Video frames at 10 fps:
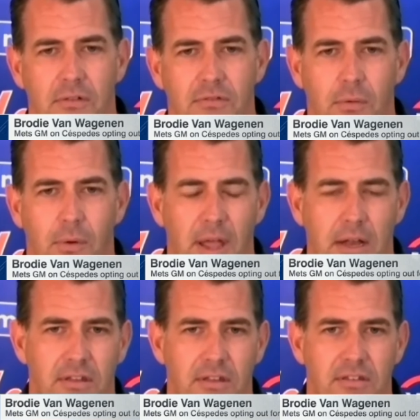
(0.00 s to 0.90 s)
of the
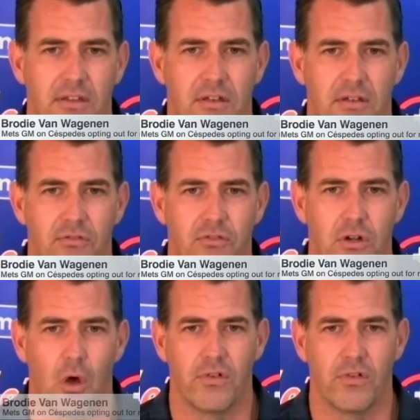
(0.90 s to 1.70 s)
remainder of the season for